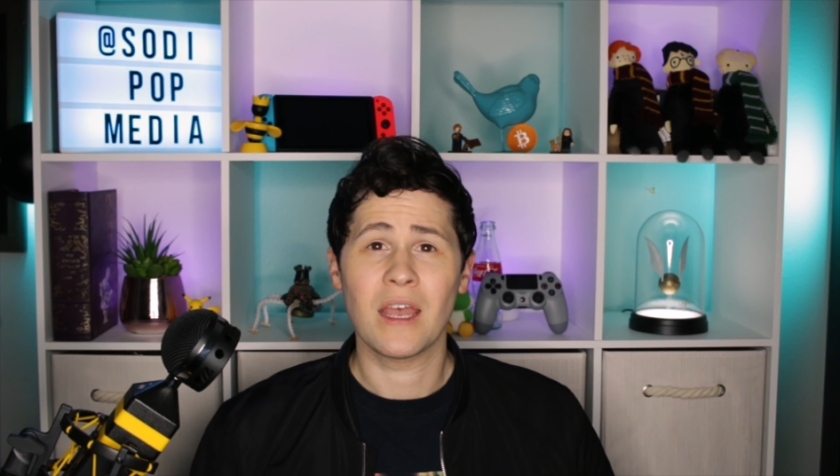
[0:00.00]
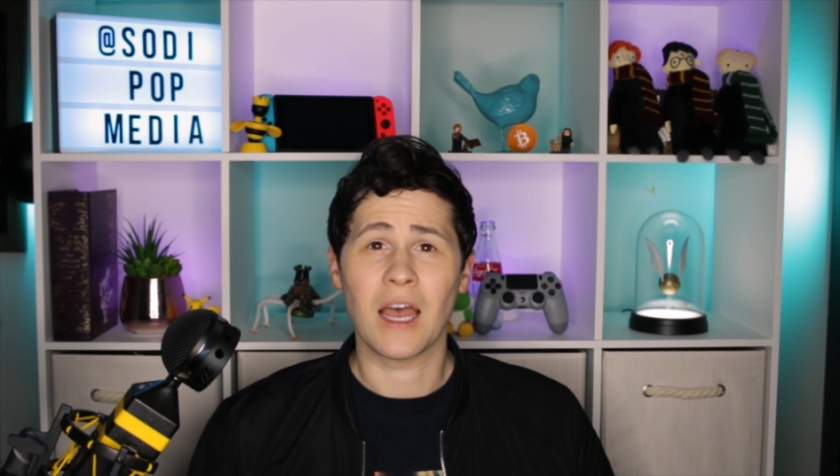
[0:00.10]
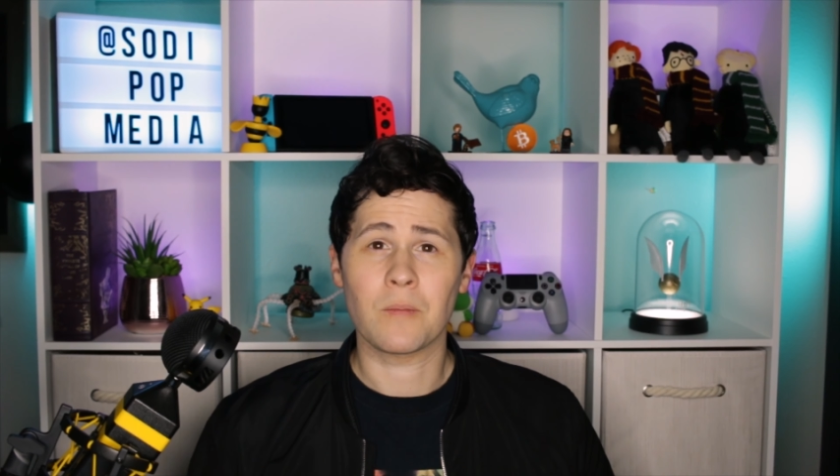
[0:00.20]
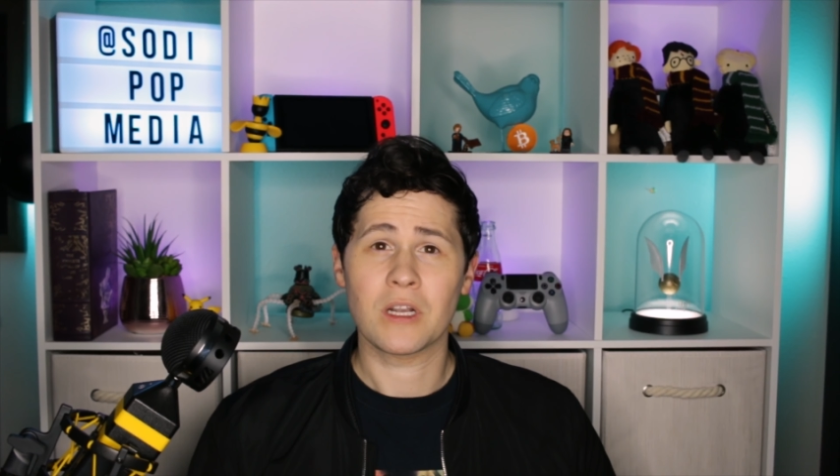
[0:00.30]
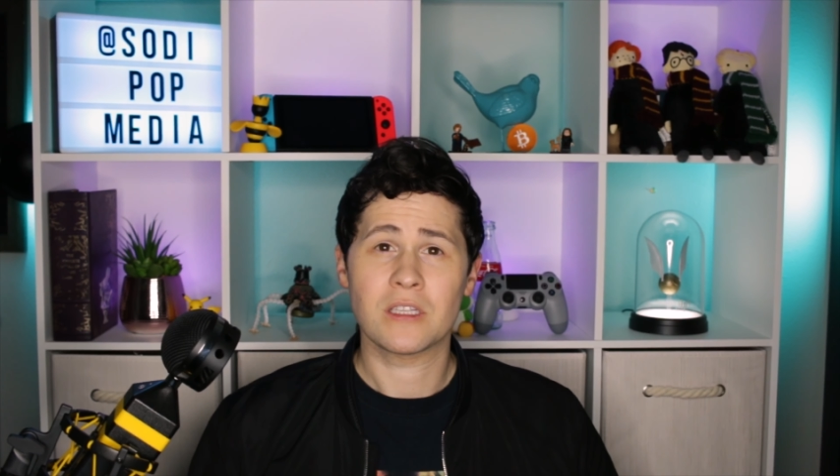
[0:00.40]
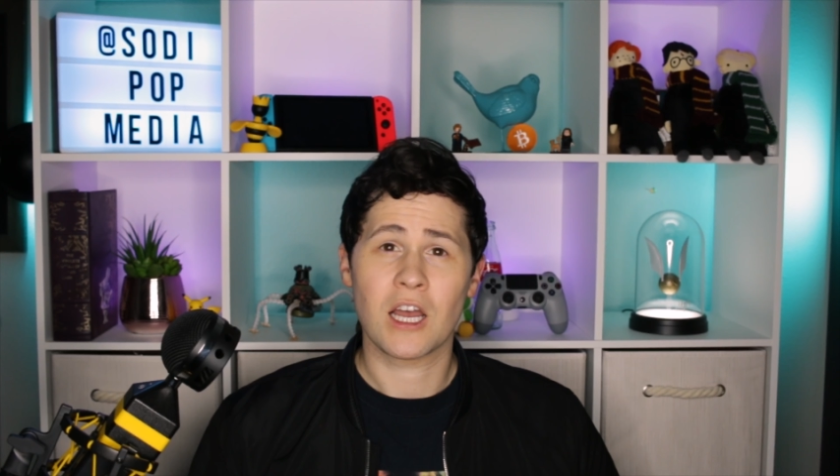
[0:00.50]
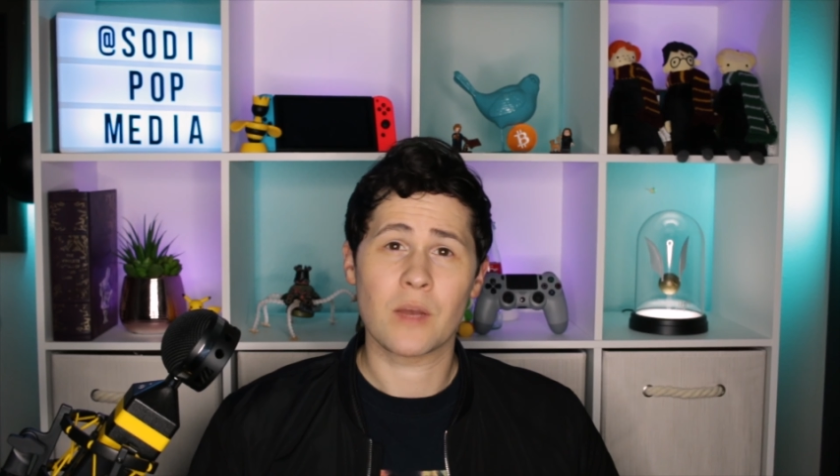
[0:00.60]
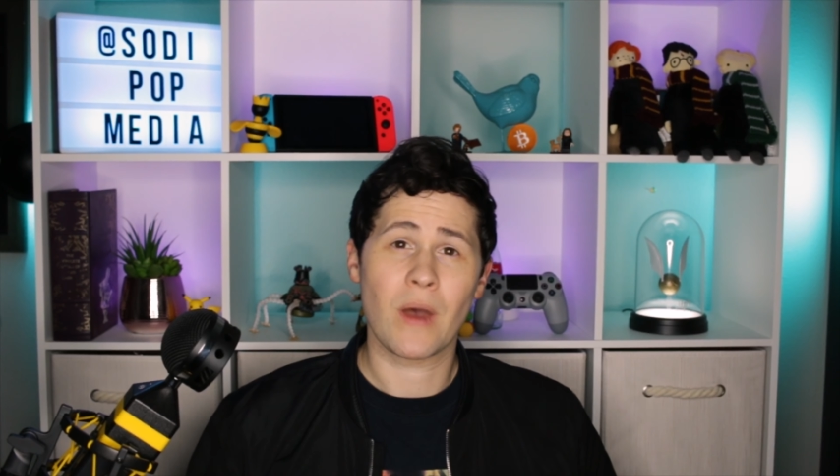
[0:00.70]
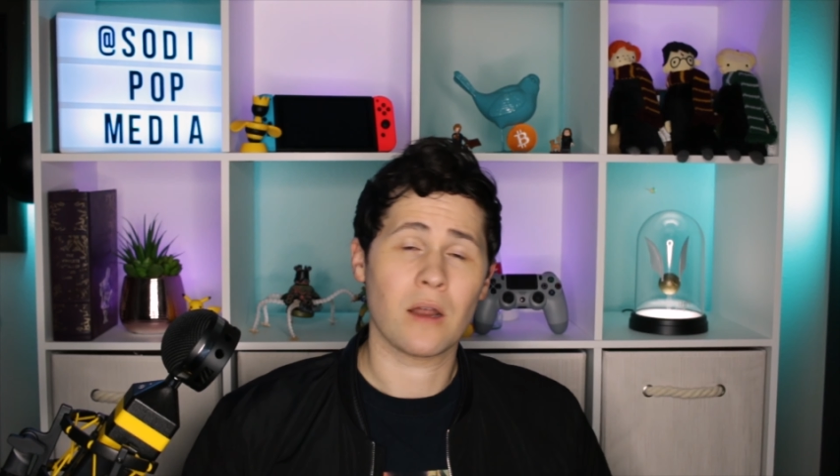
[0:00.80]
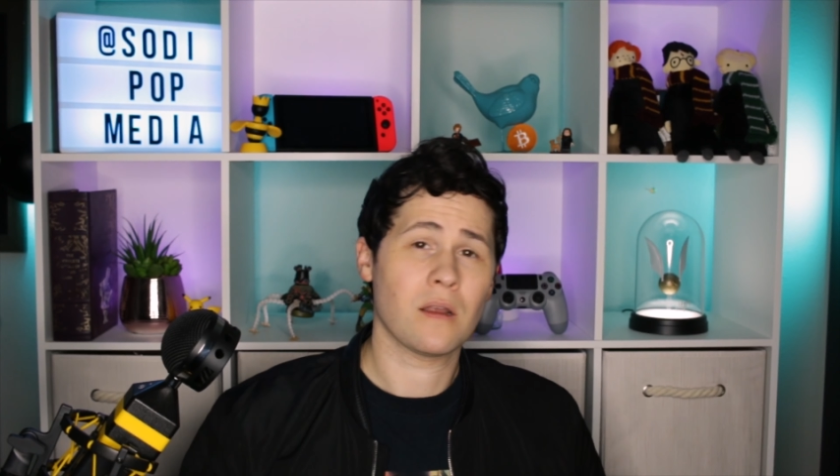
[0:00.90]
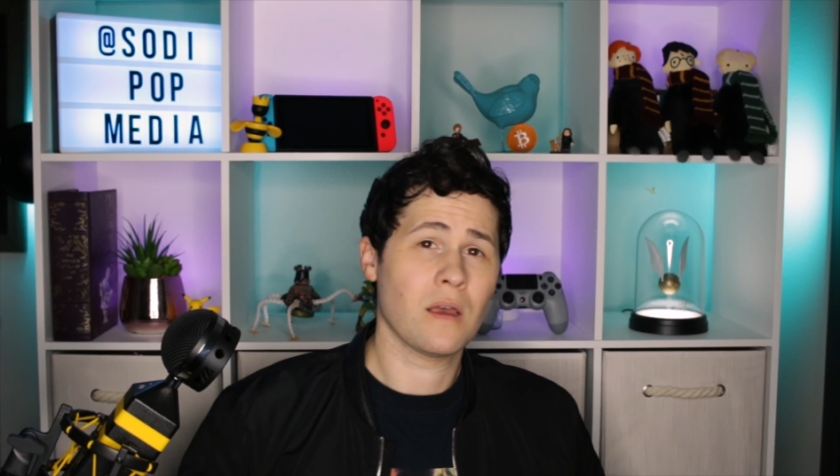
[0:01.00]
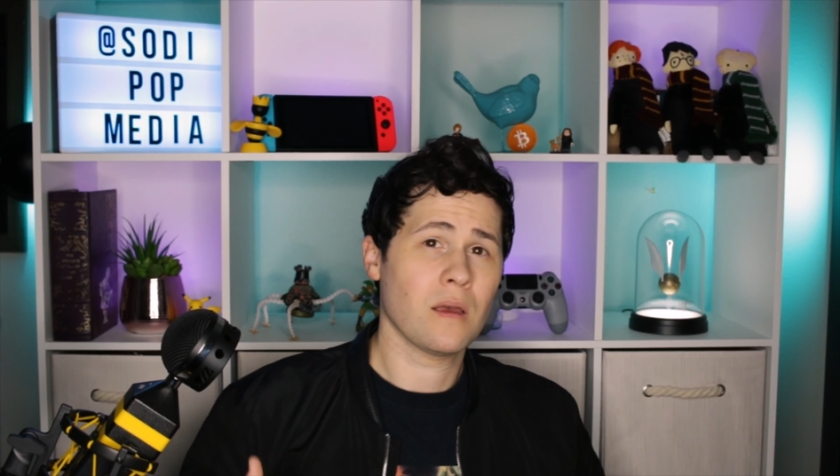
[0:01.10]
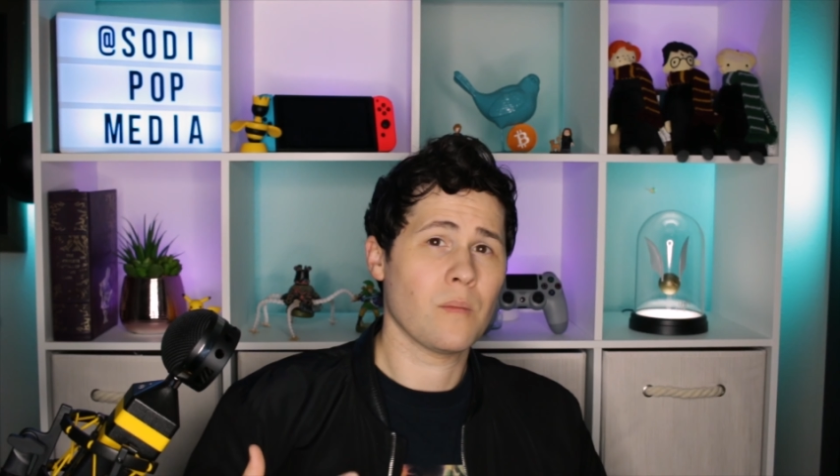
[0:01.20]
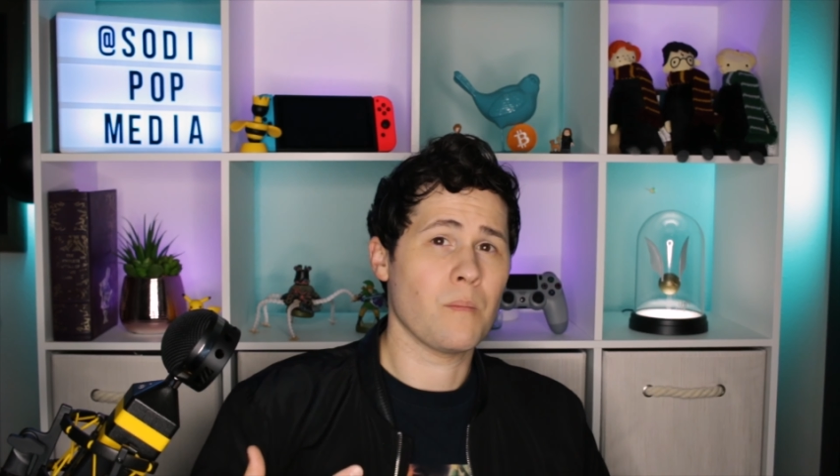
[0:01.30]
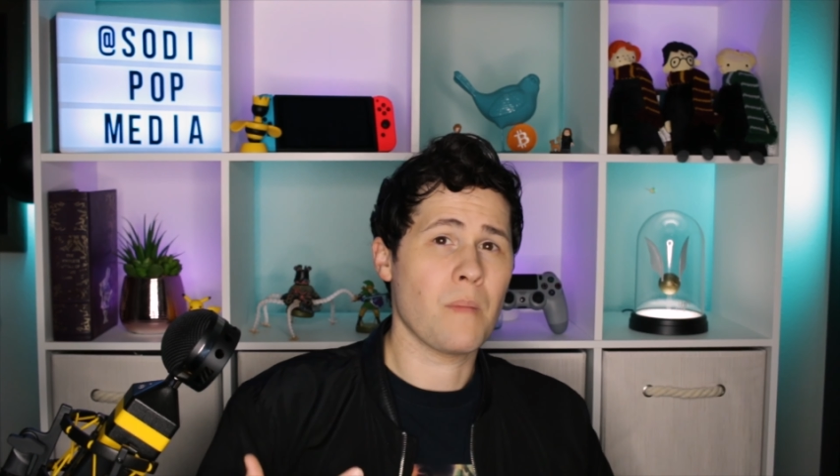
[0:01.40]
I'm going to talk about
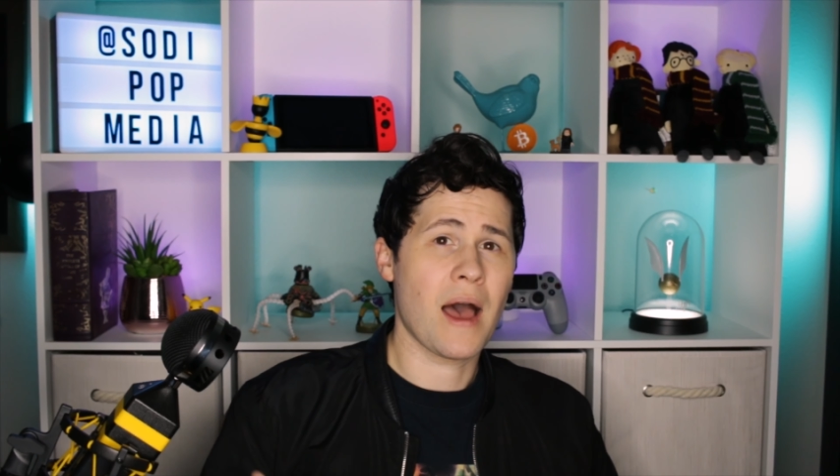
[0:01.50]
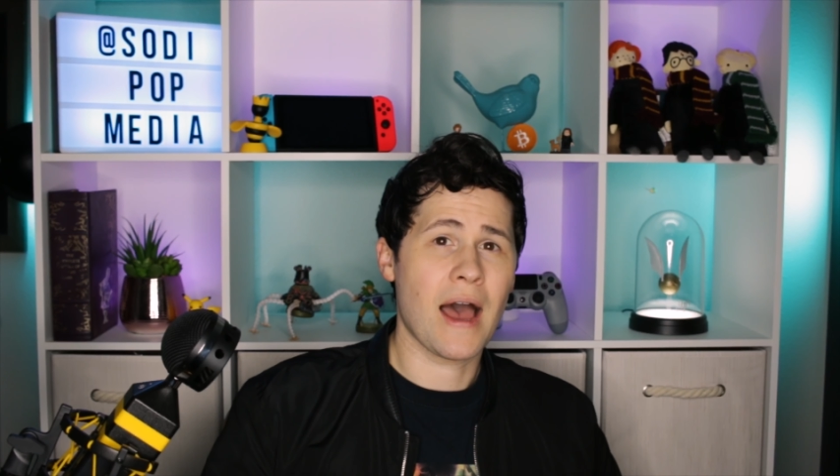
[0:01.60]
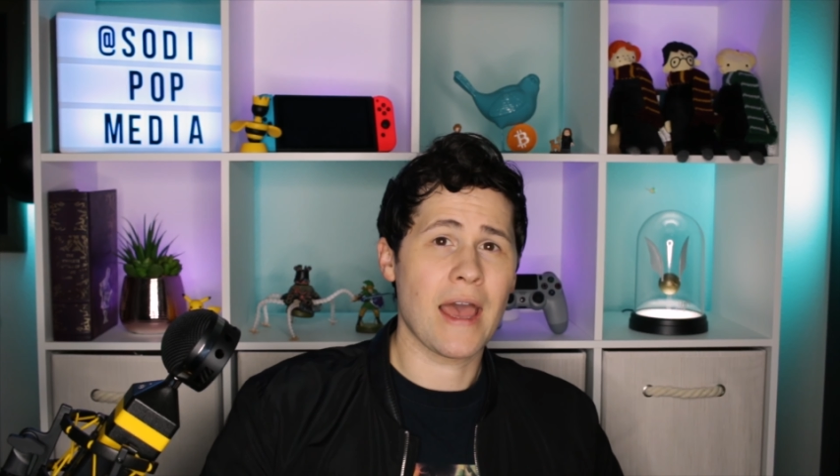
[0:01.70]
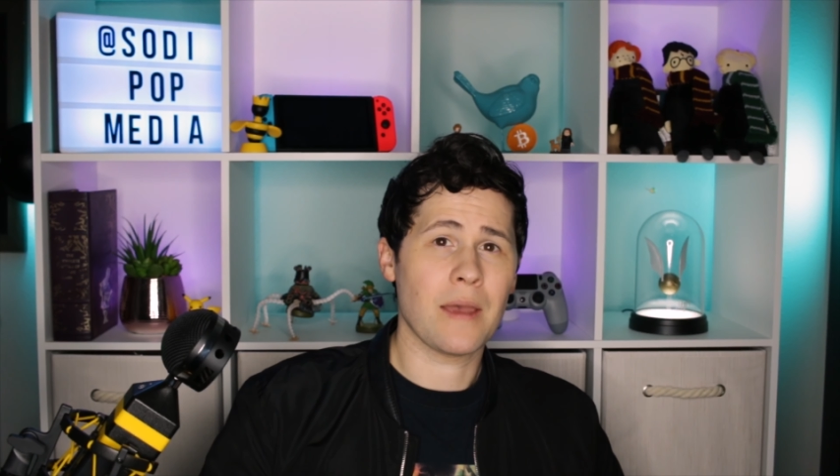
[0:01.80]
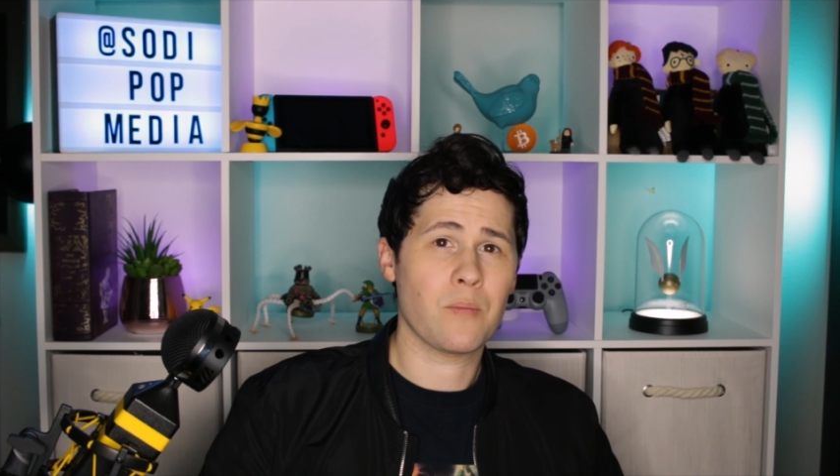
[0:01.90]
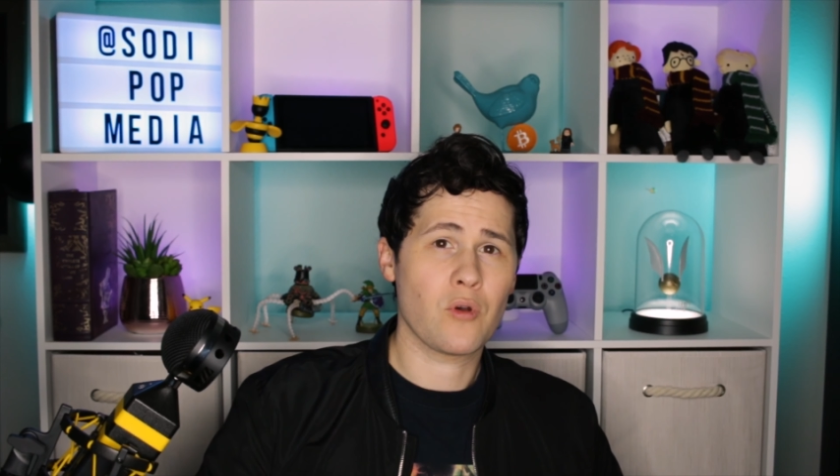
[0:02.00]
my